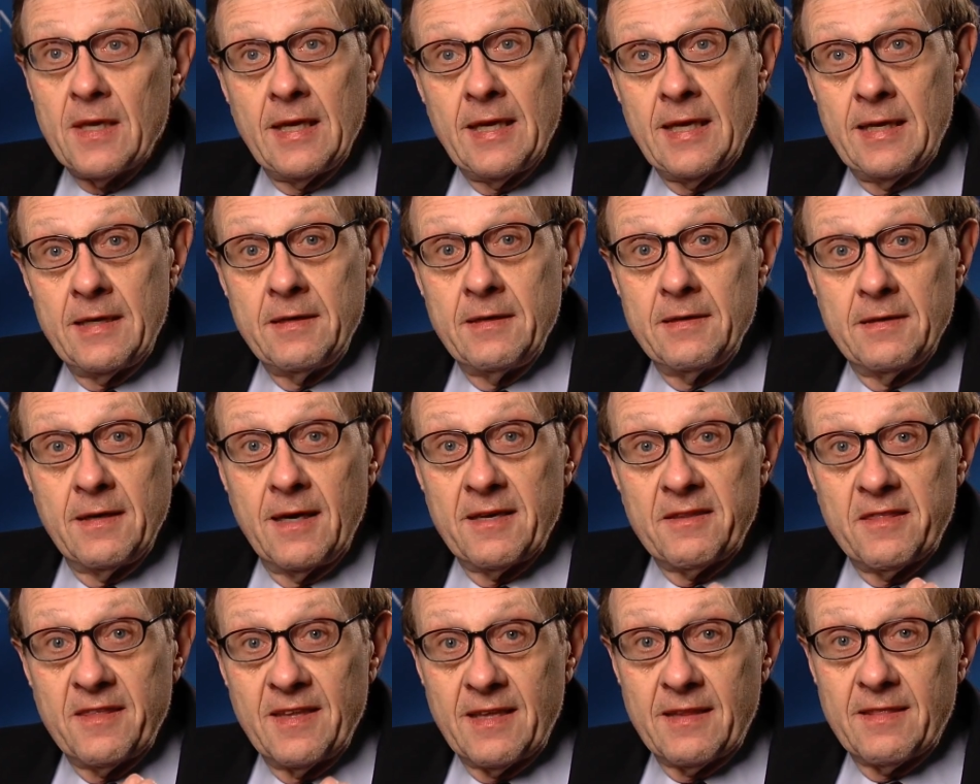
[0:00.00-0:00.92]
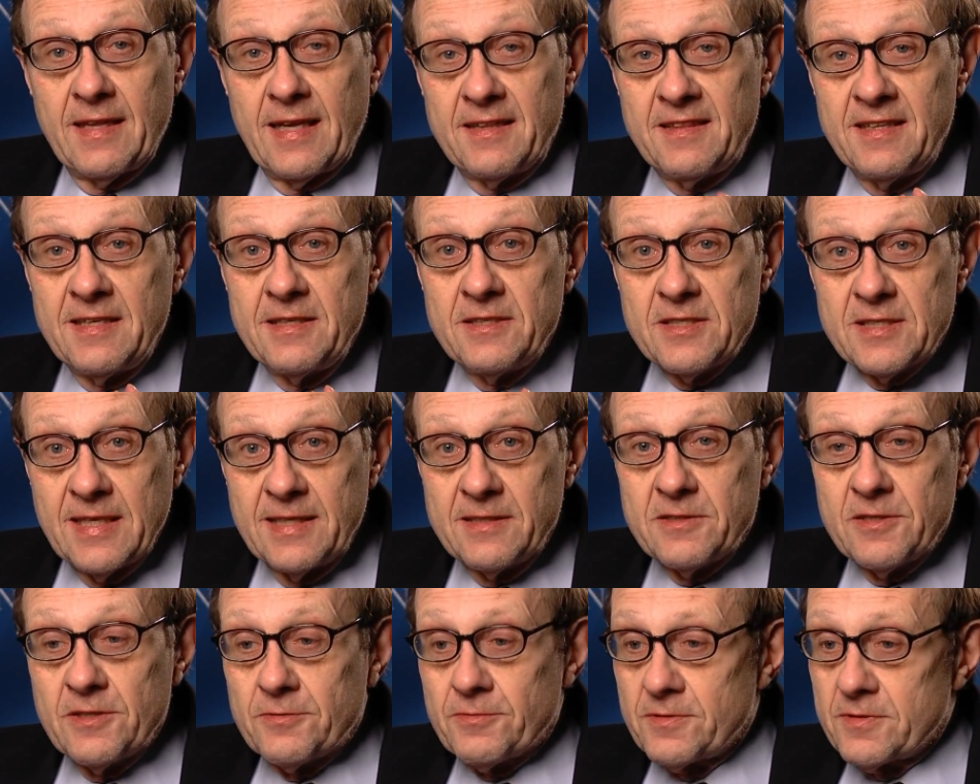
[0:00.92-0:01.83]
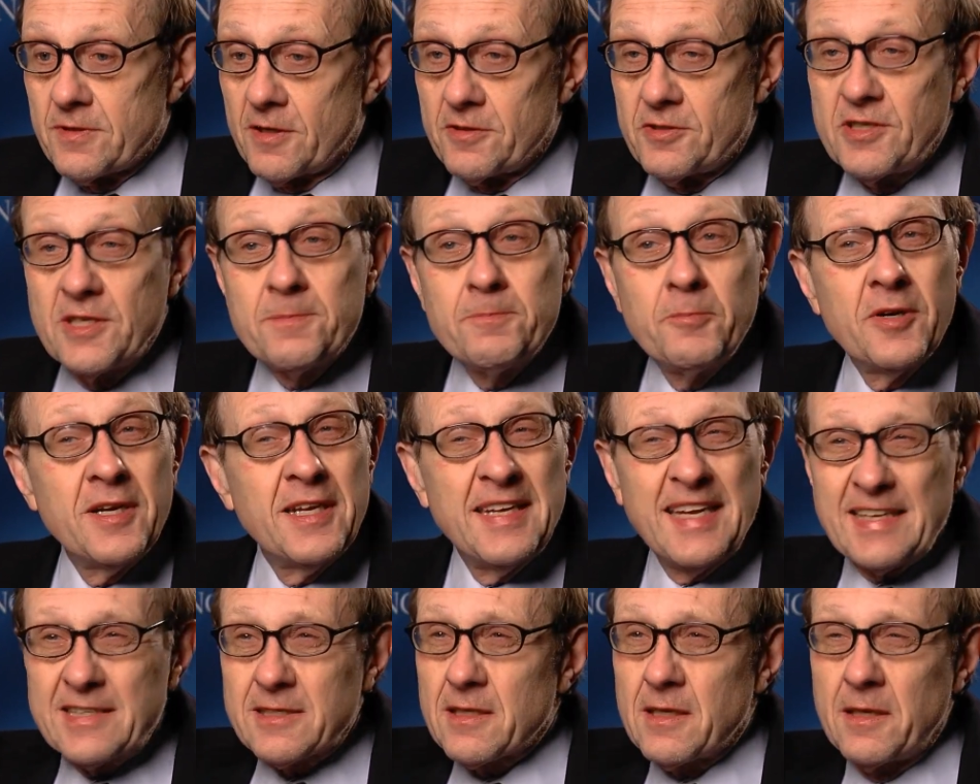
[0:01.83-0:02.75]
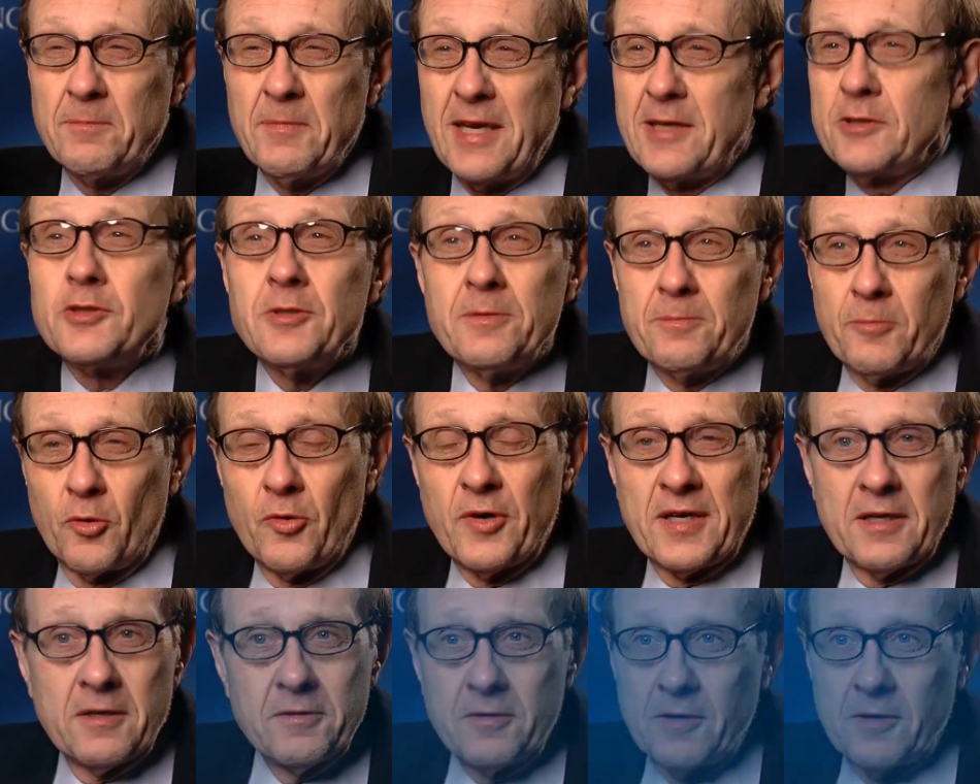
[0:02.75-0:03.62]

And I think that these census results just put an exclamation point